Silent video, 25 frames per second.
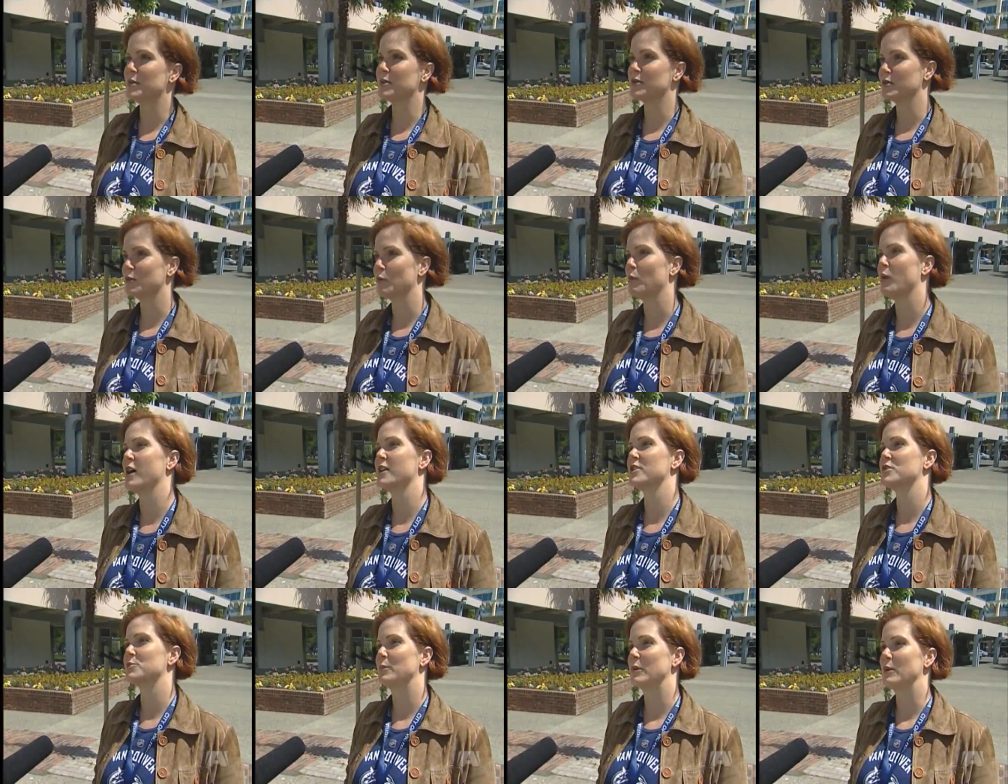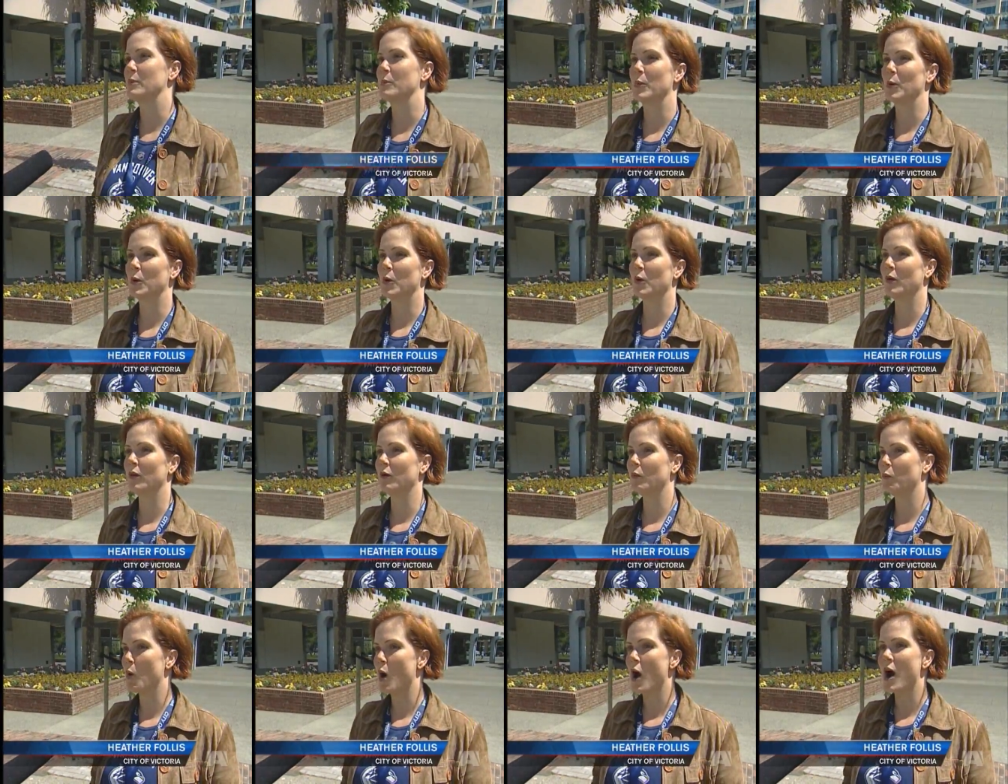to watch
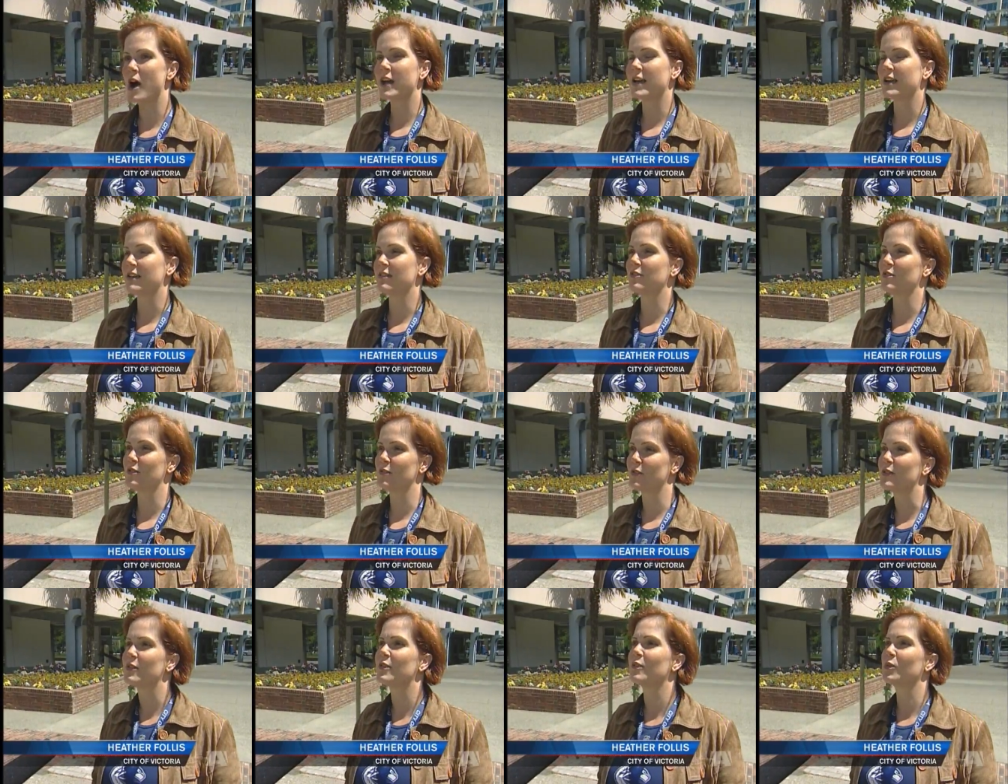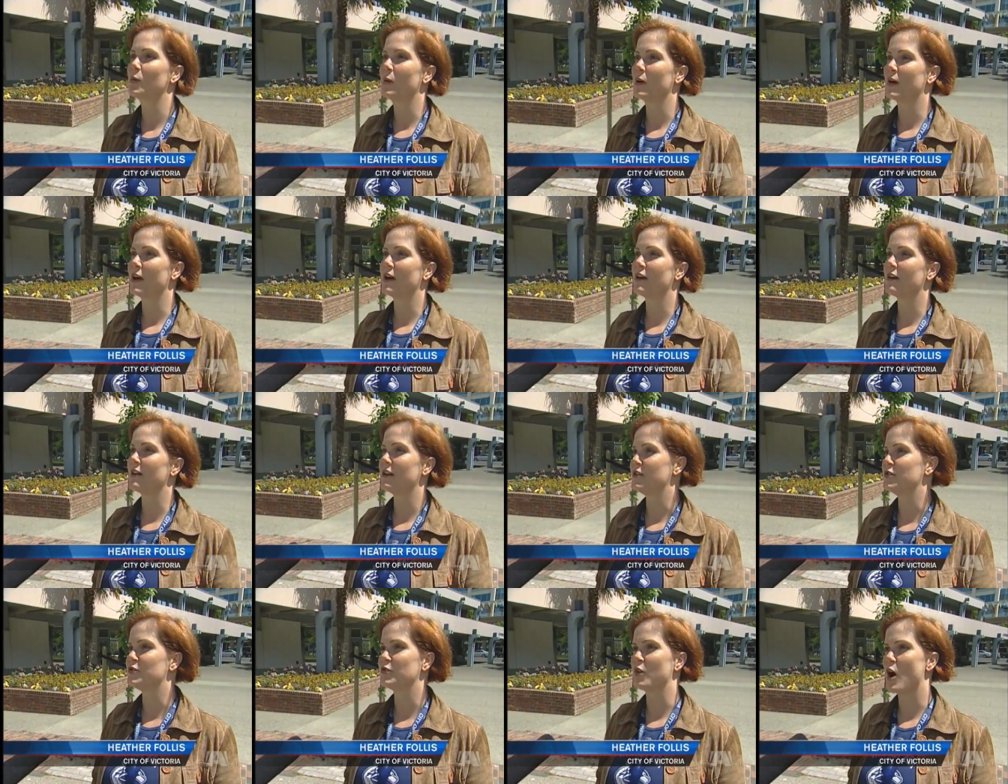people walking through the
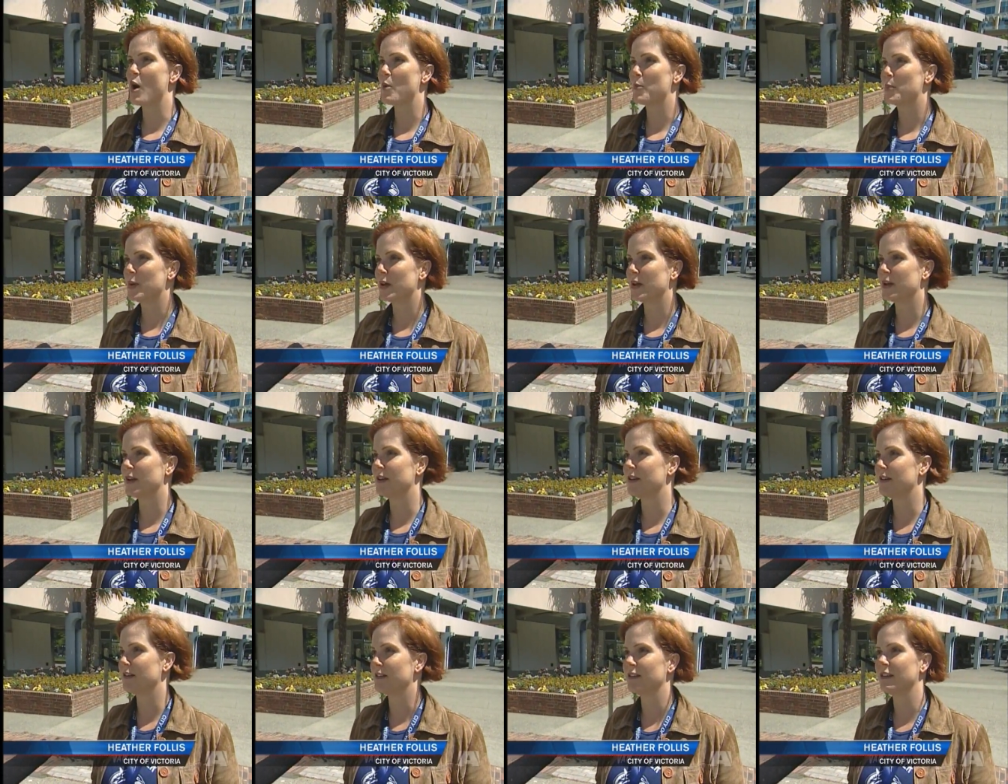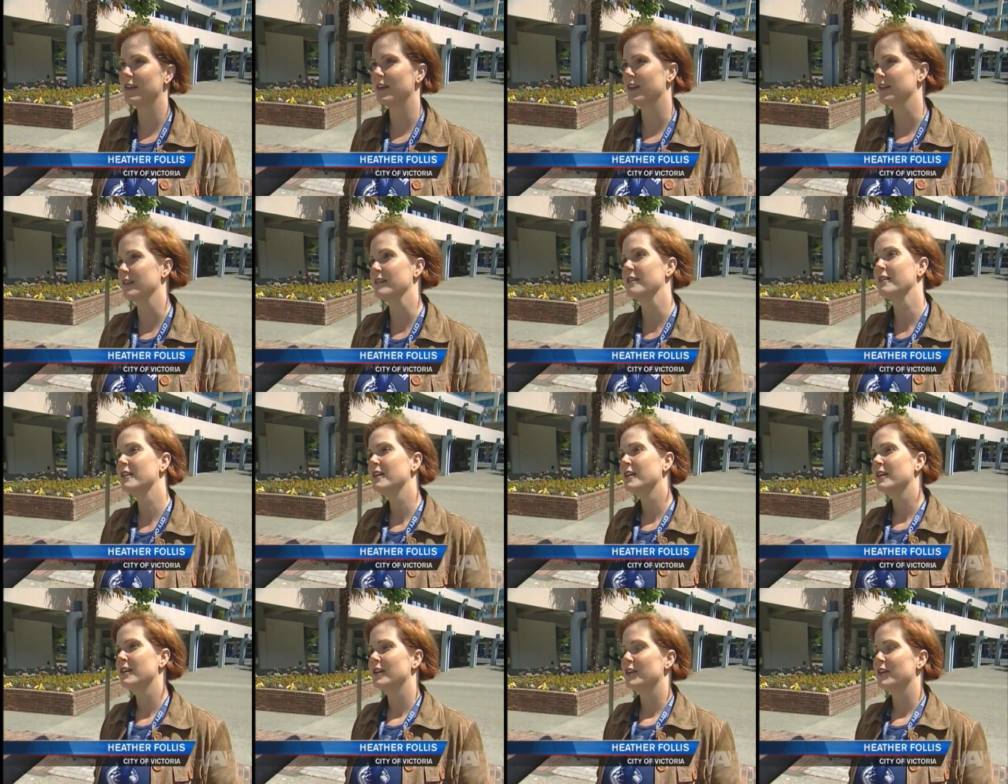square and drop in and,